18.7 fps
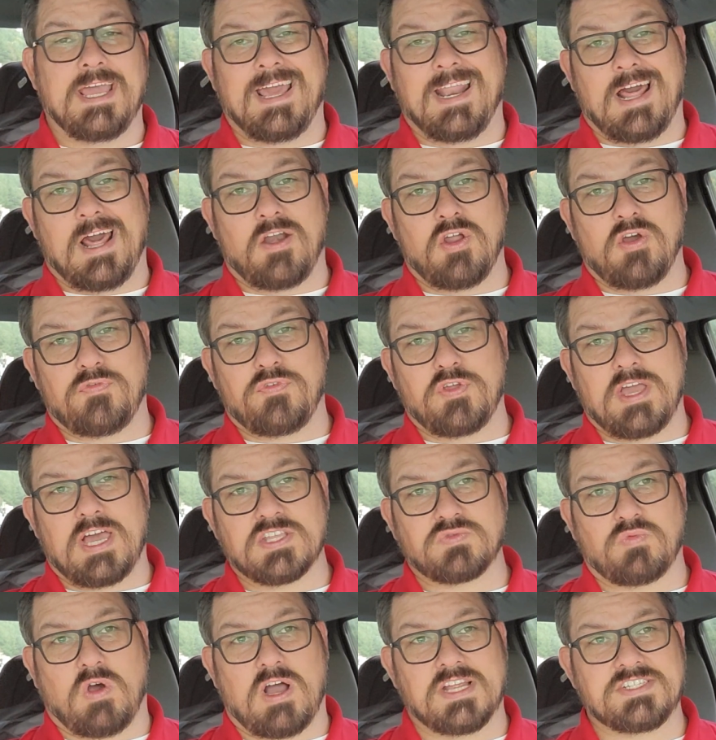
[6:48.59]
And I don't know if you
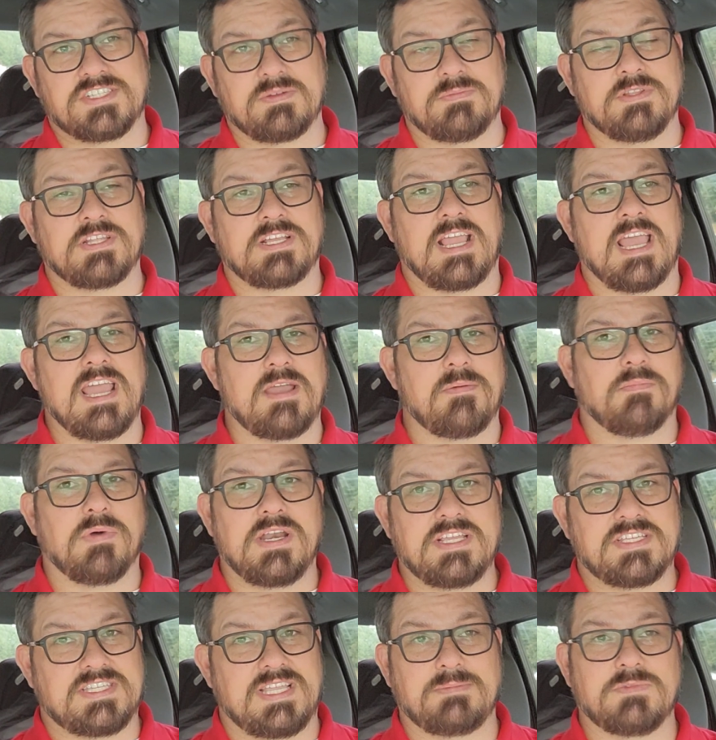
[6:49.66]
guys watched him in the game, but
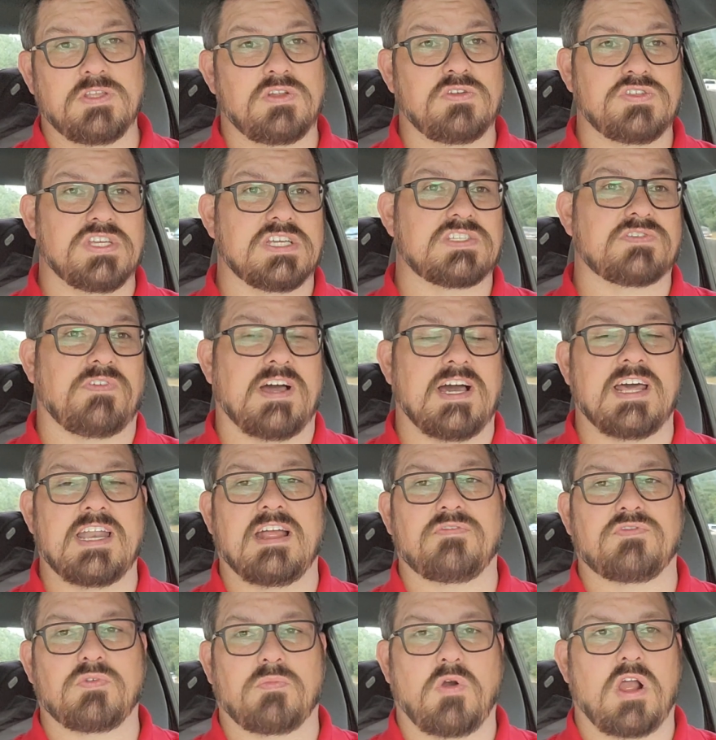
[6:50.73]
he seemed to do just fine
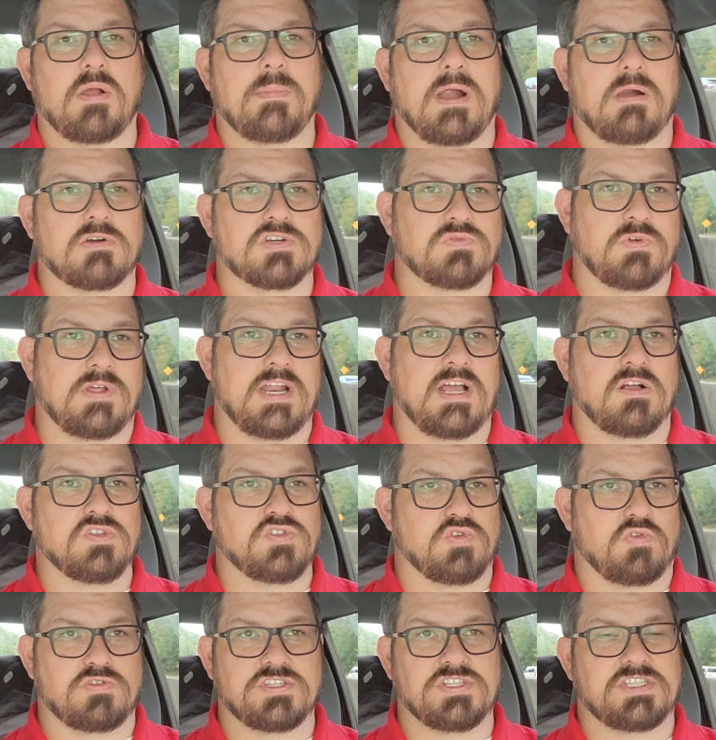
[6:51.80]
after Brock Bowers went out.
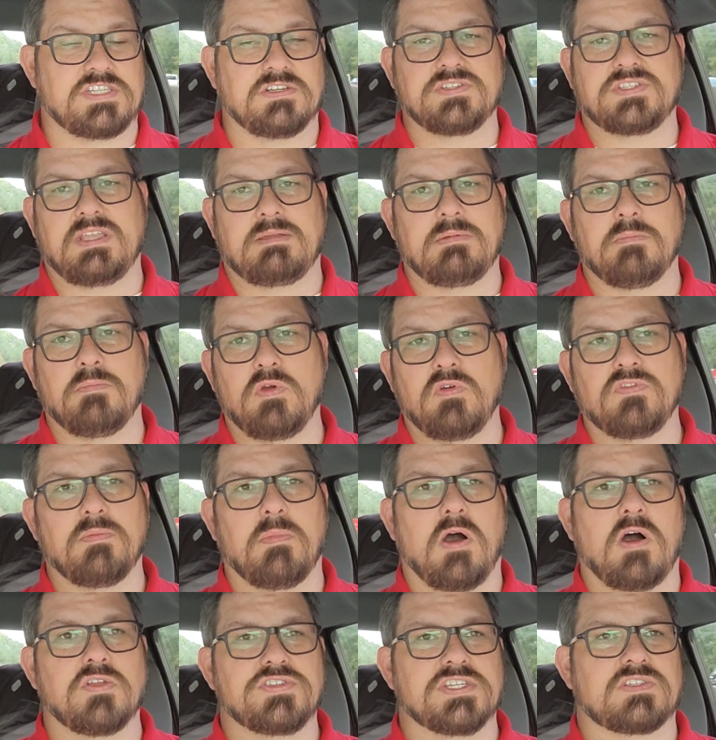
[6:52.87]
Georgia still seemed to move the
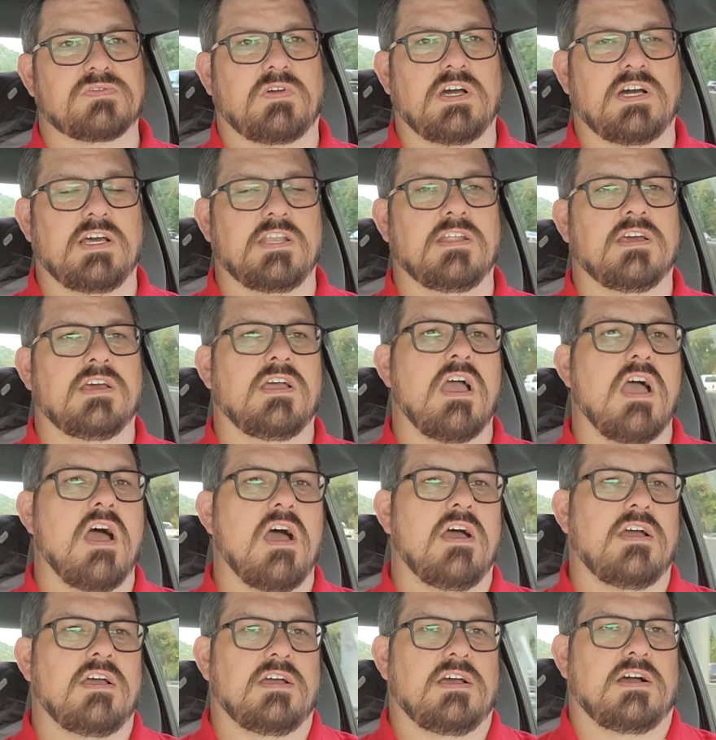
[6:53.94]
ball just fine,
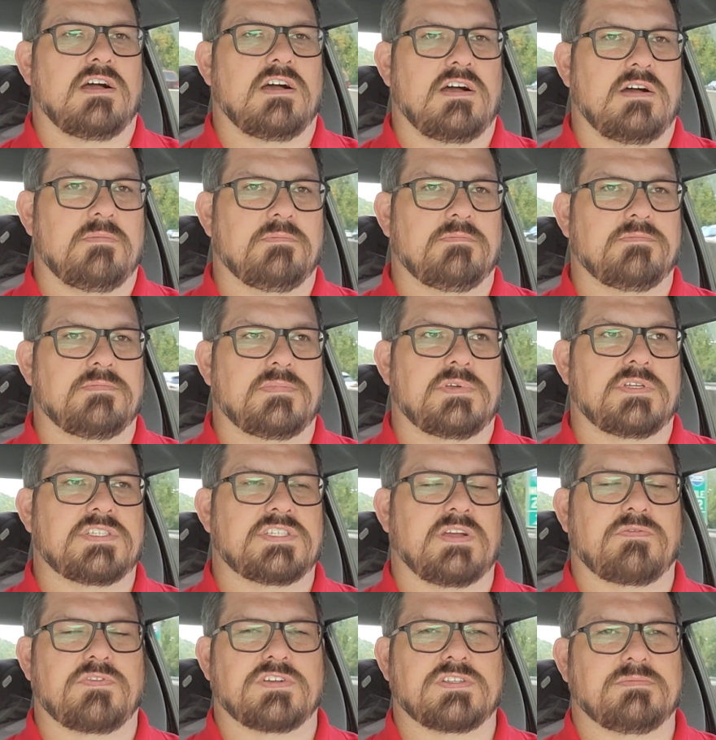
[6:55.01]
um,
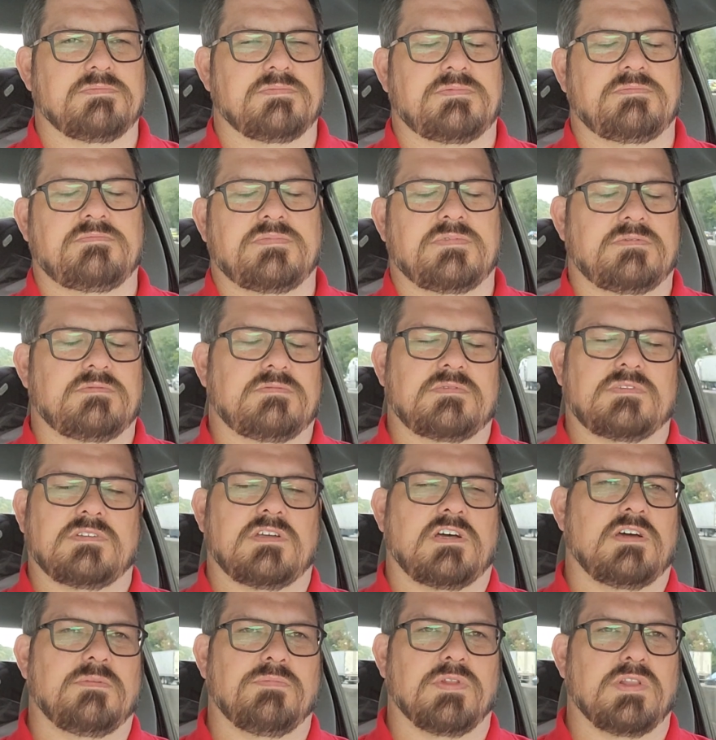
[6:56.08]
except for some
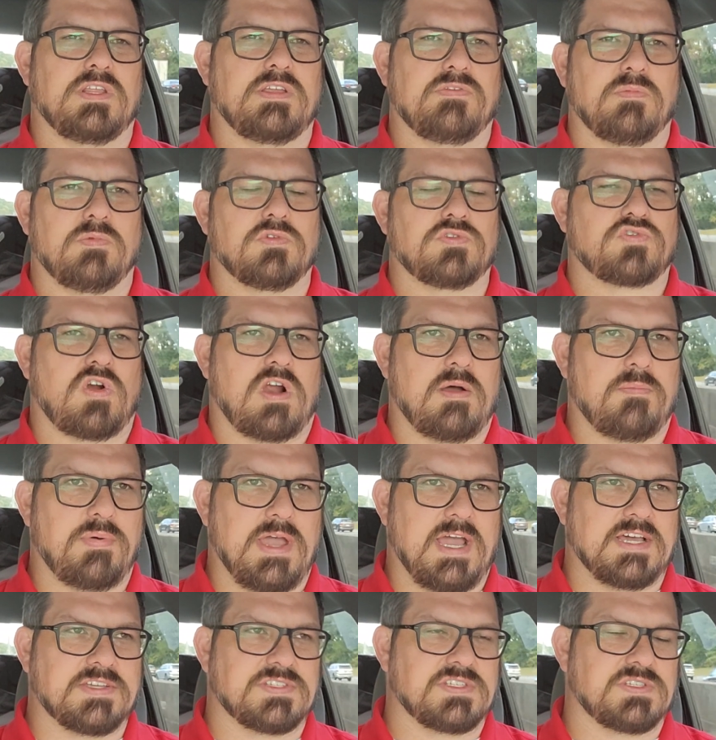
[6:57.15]
unbelievable drop
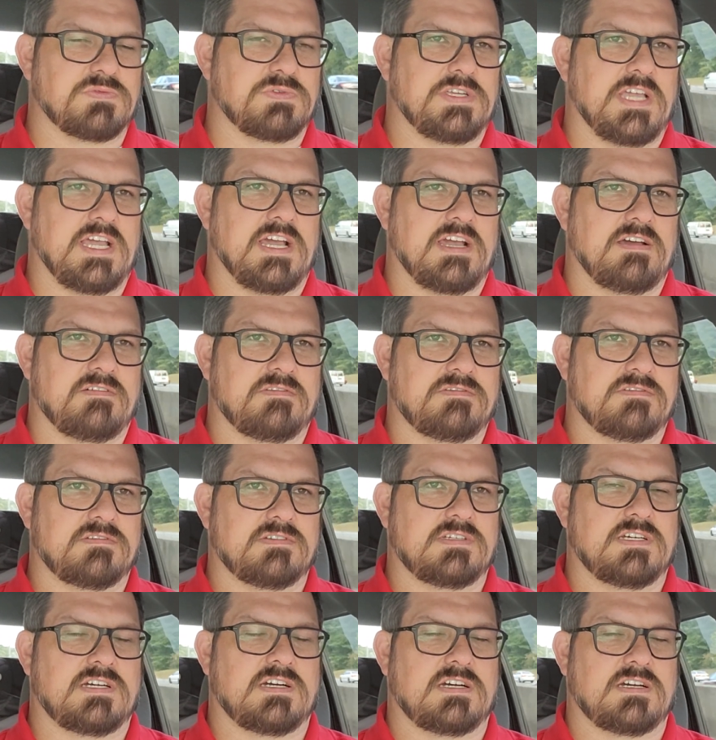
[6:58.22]
passes we have.
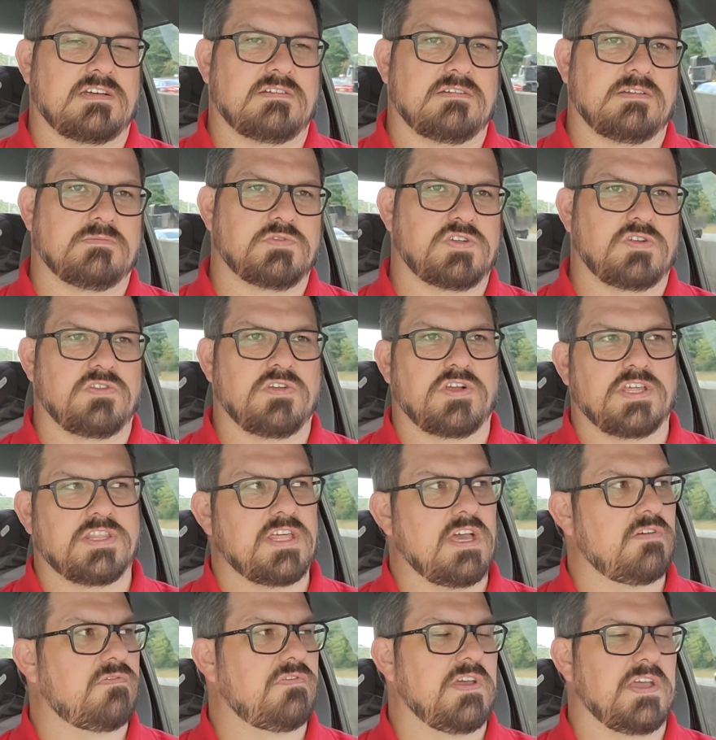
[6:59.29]
Ah, I'm sure they'll get
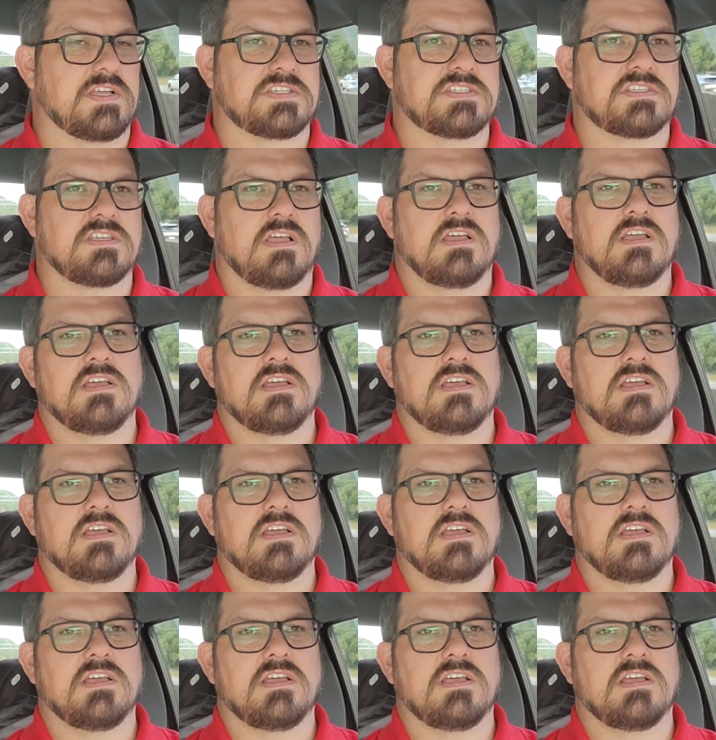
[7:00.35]
that fixed.